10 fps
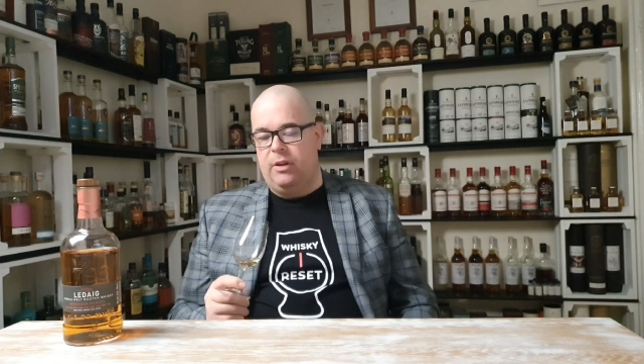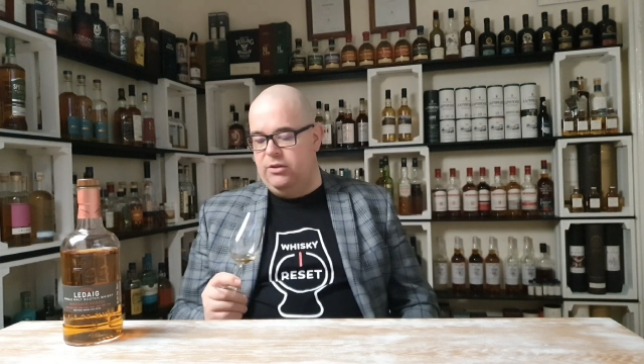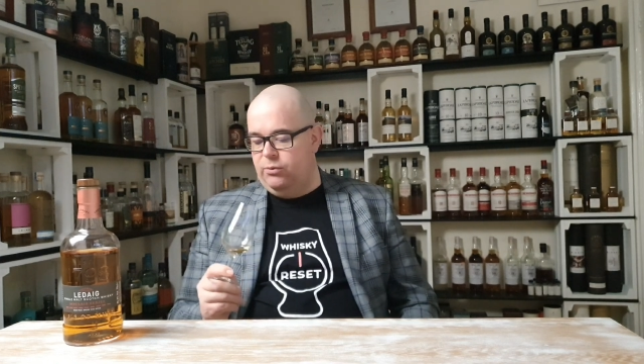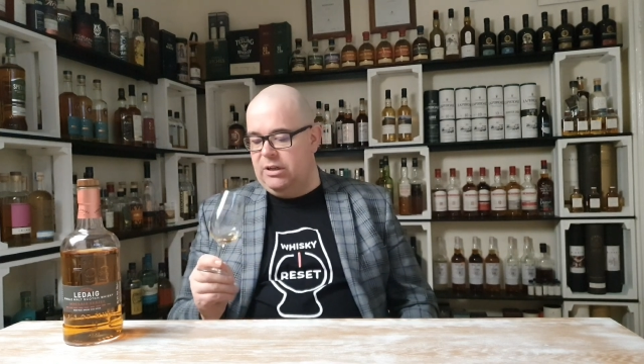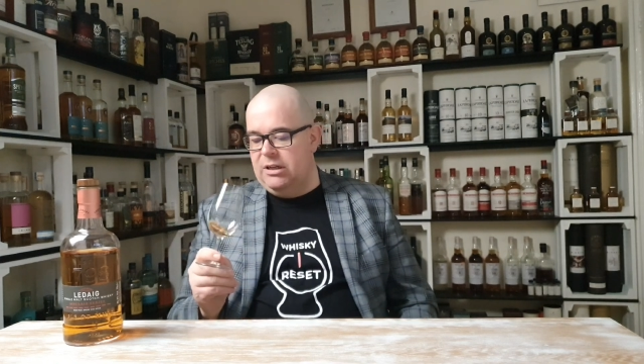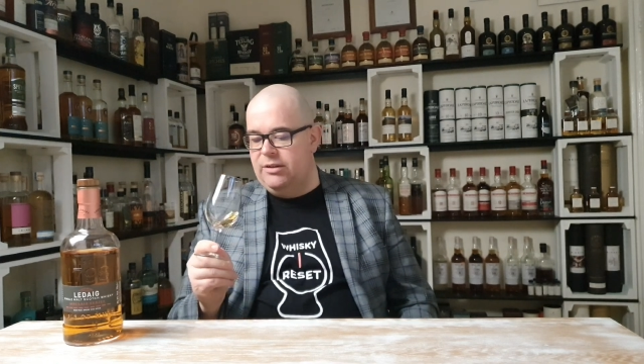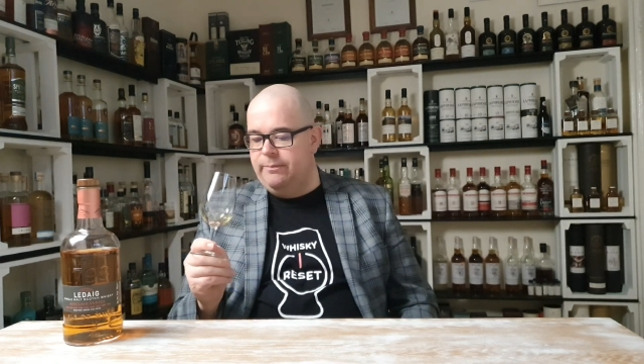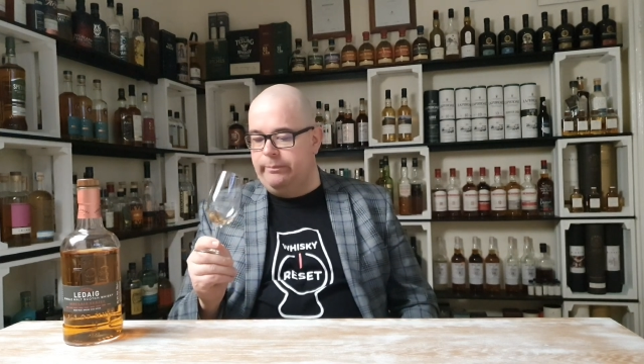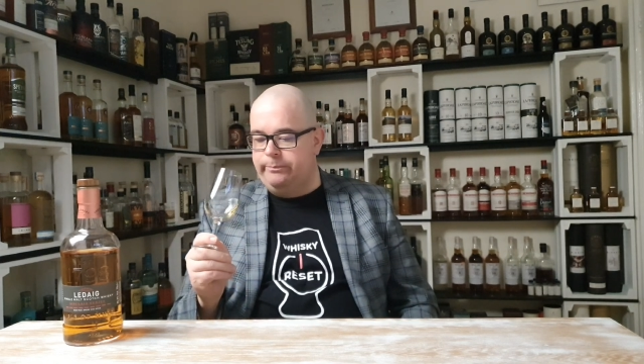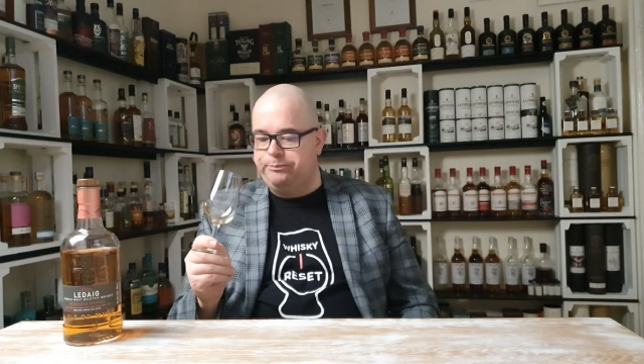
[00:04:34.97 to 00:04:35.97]

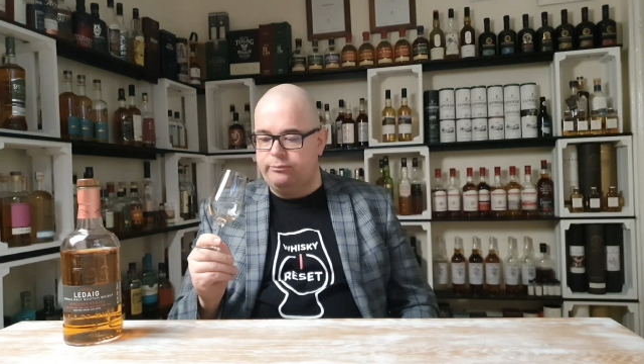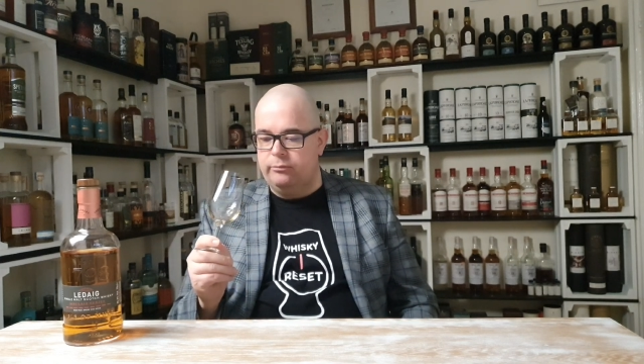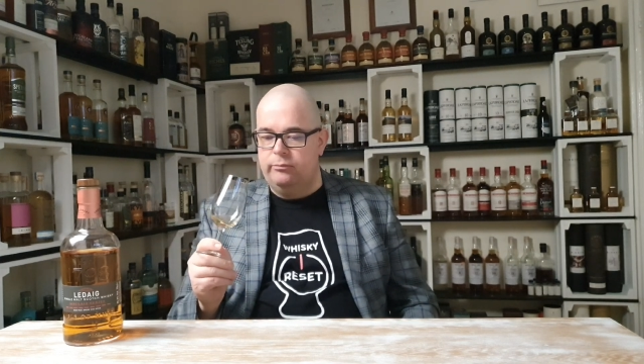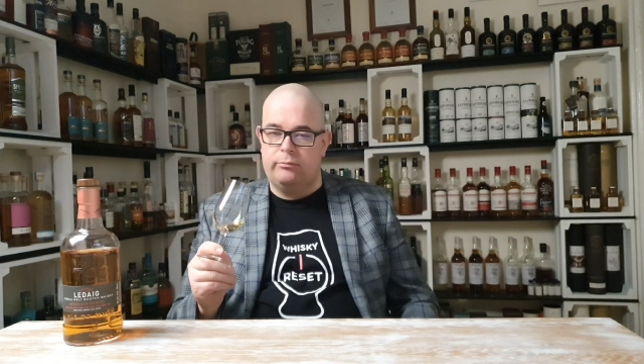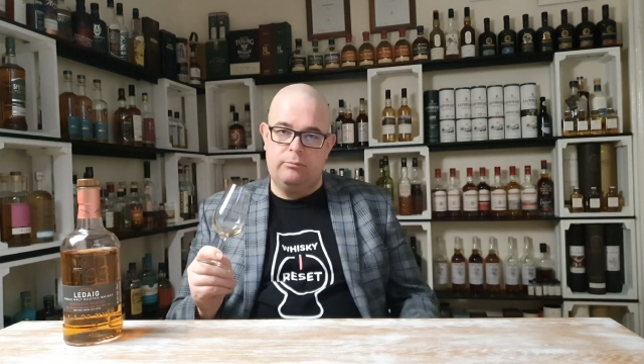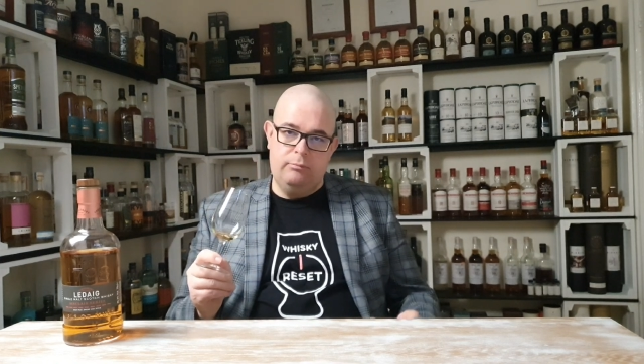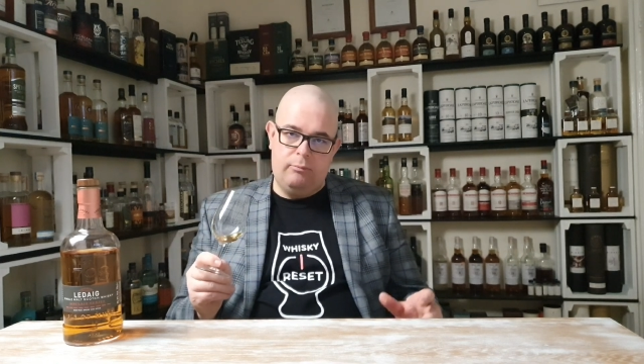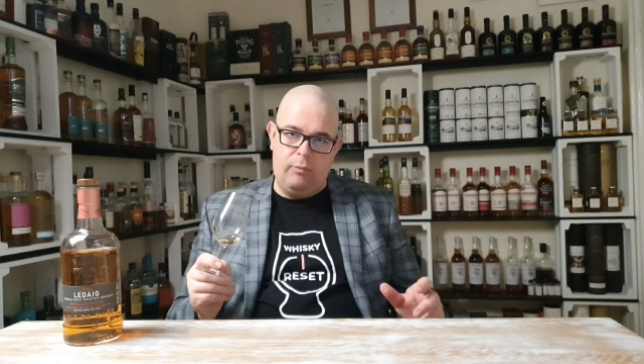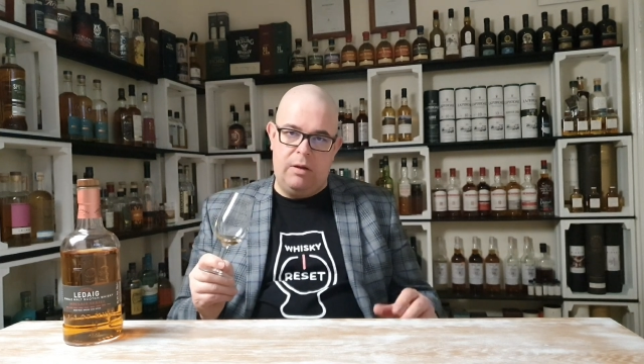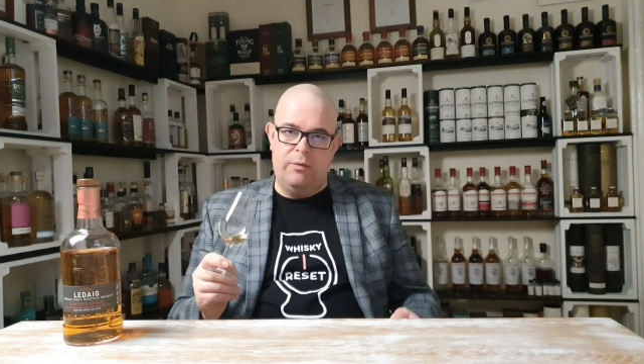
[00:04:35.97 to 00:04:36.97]
sweetness
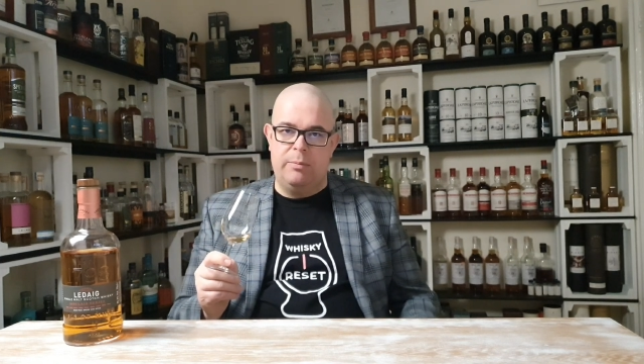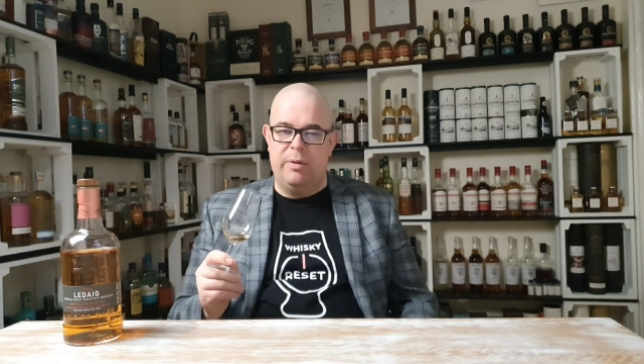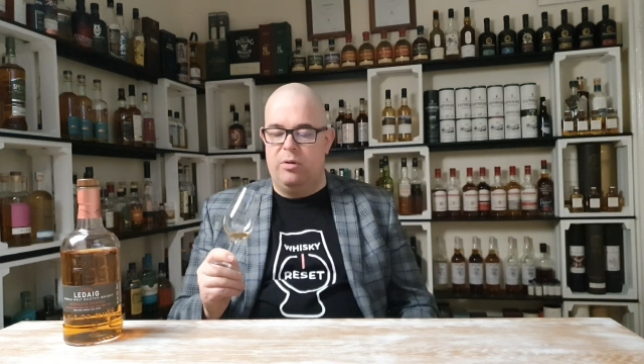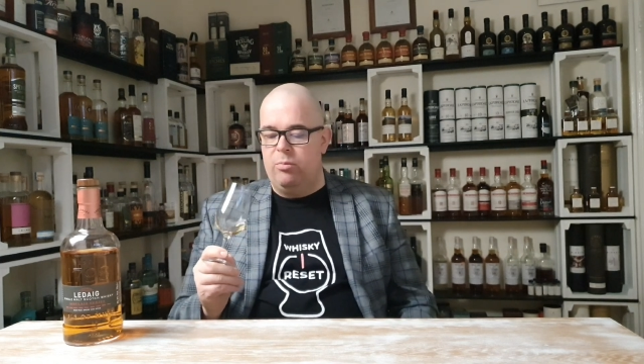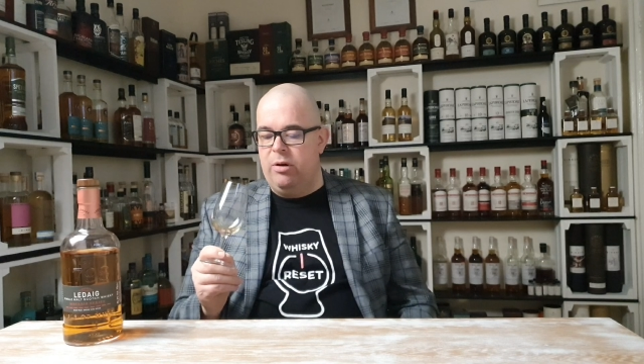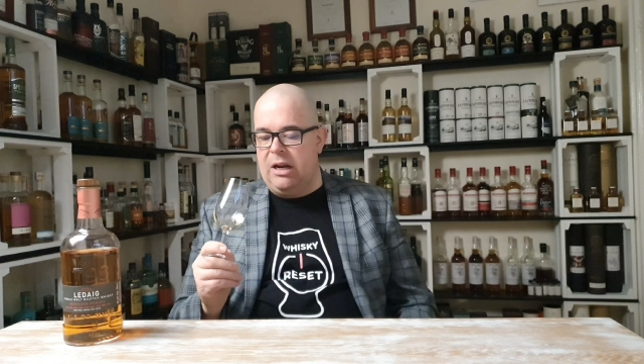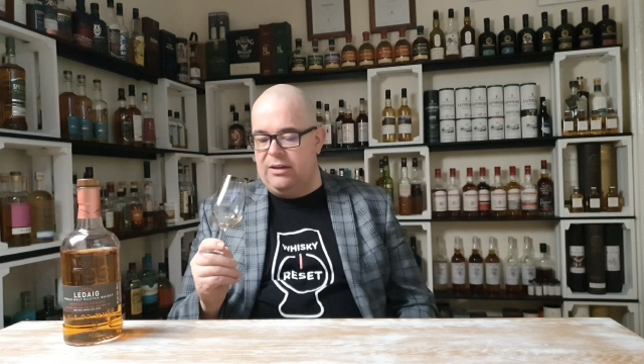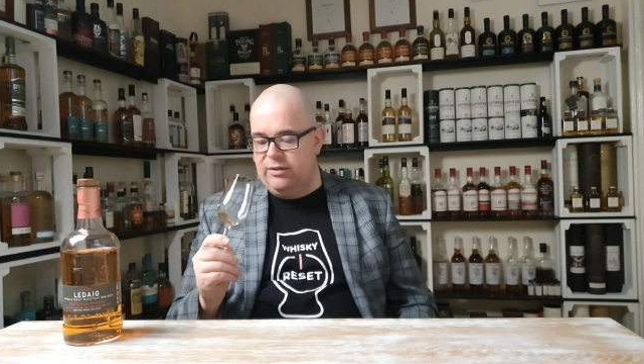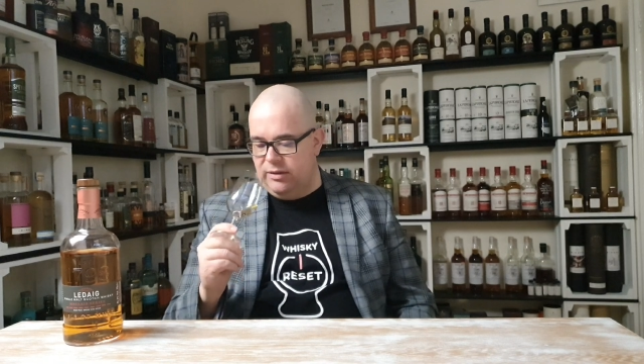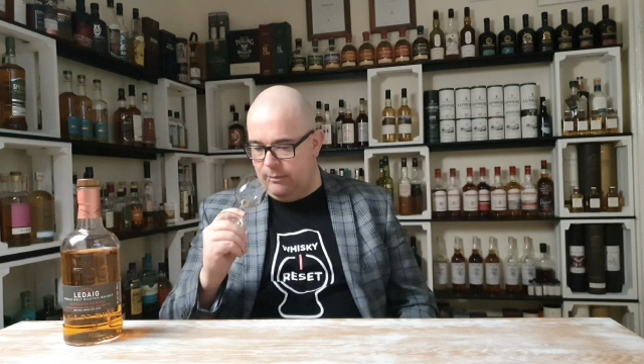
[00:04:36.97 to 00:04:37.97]
from the bourbon
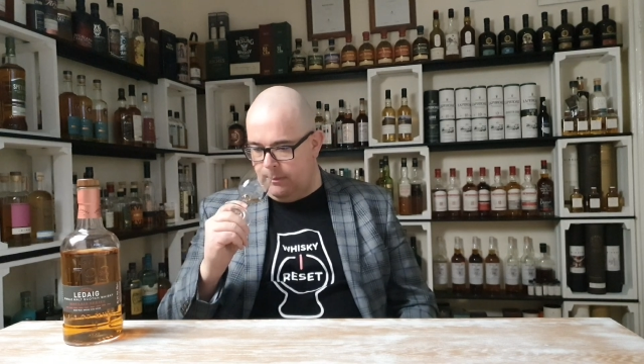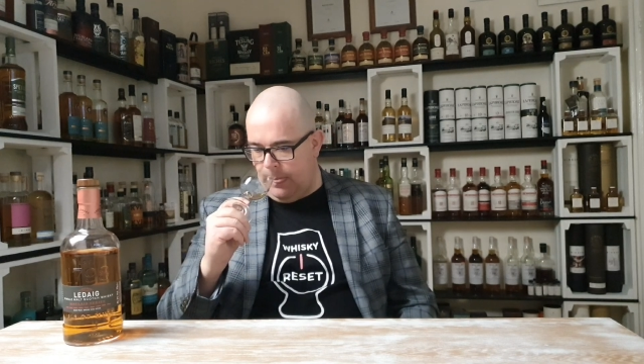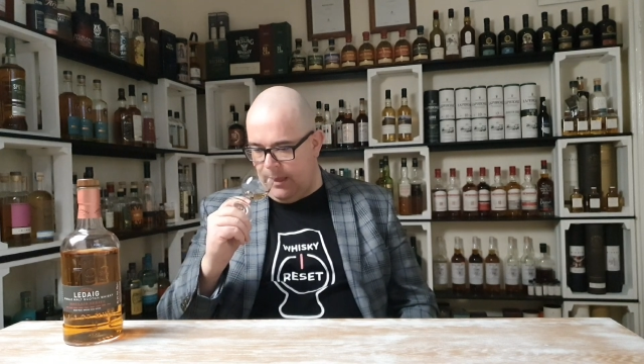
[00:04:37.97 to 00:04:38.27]
casks.